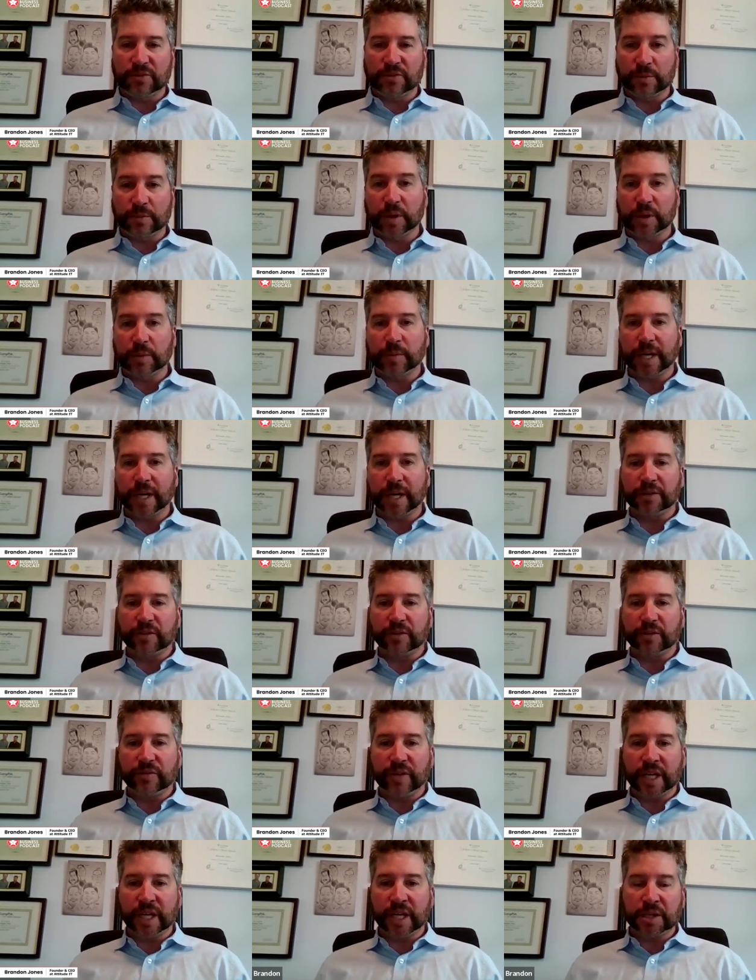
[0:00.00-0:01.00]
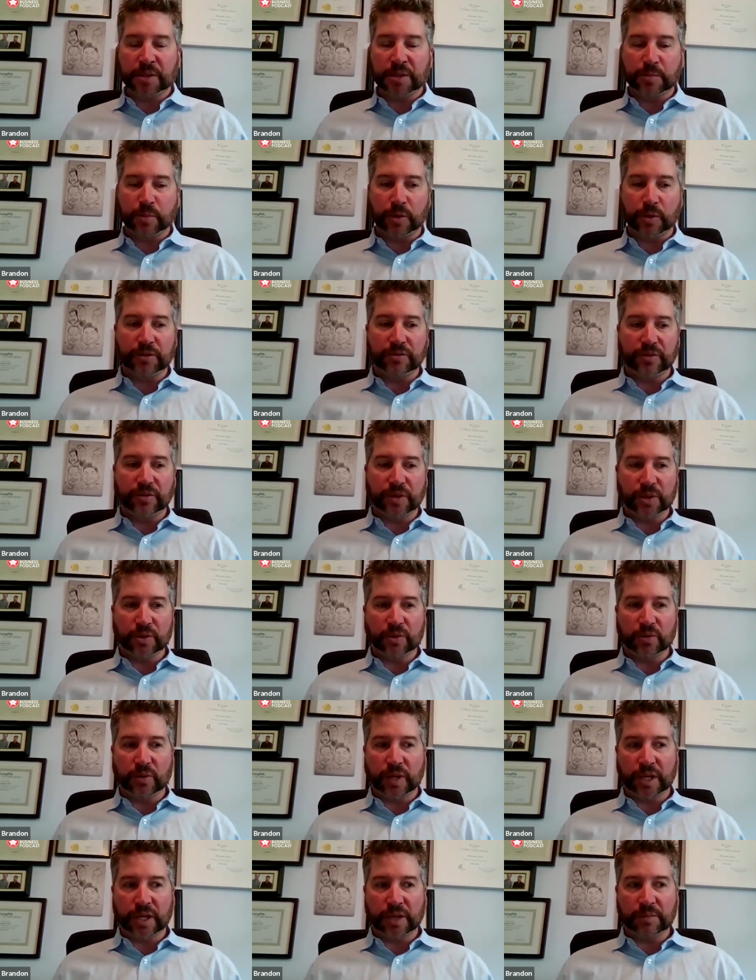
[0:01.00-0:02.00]
Um, from a competitive advantage point of
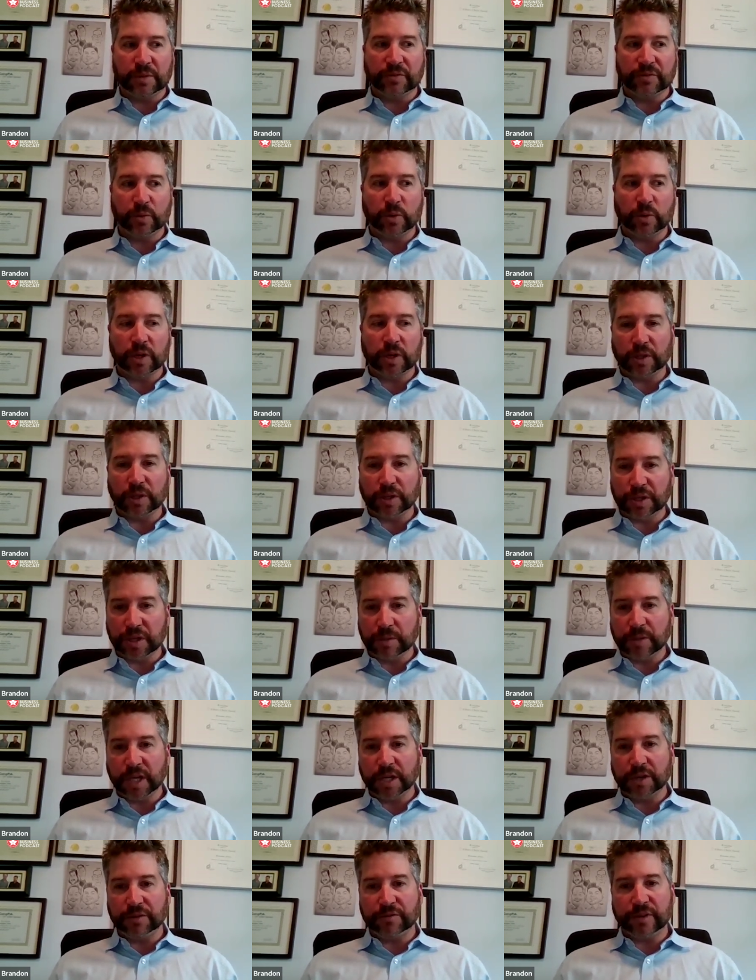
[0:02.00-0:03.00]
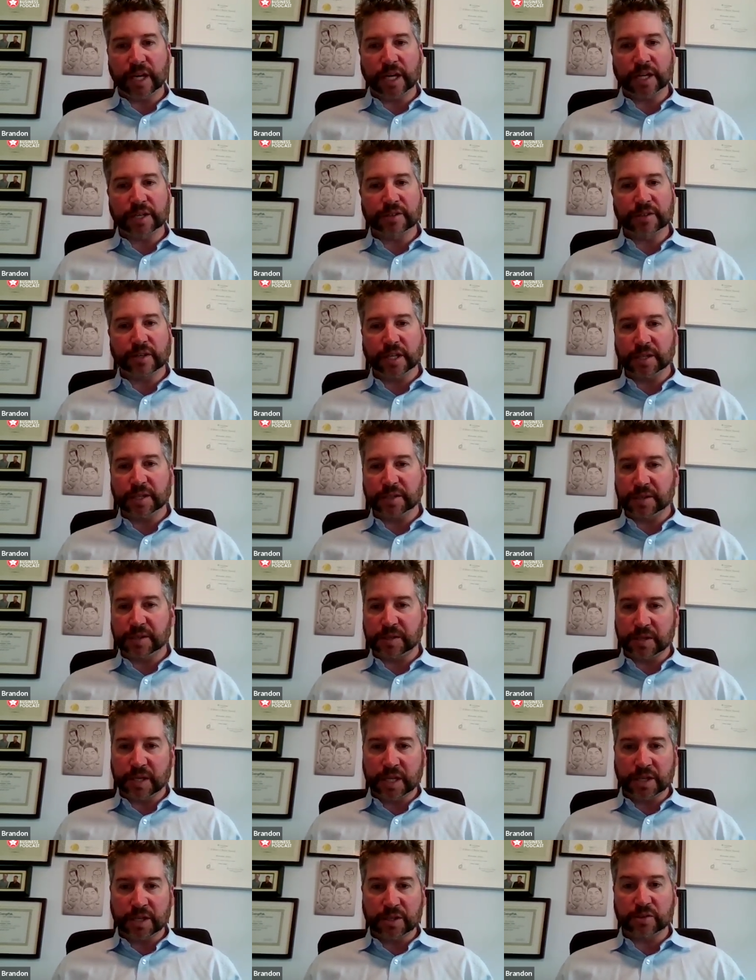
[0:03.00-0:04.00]
view, um, if you want to look at the manufacturing
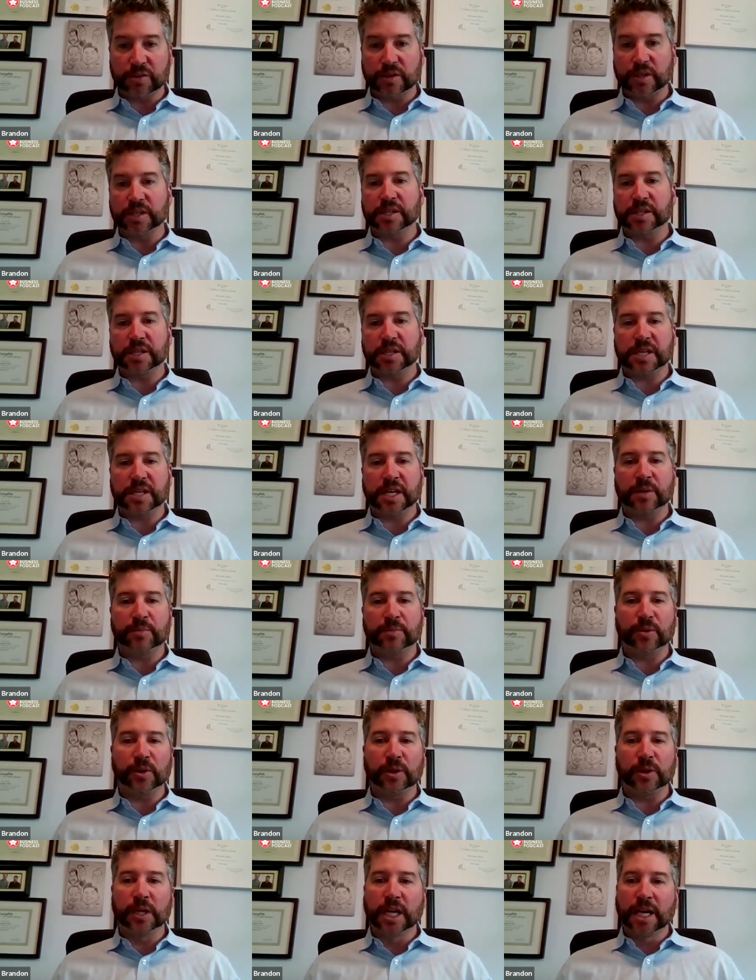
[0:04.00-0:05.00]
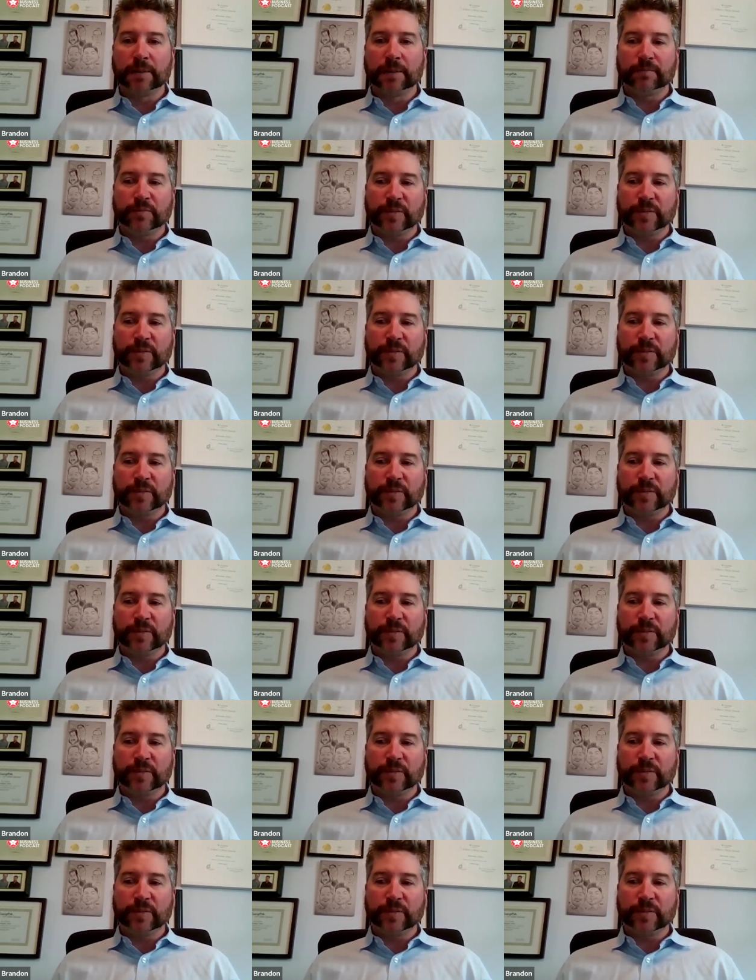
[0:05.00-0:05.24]
indus- industry as an example,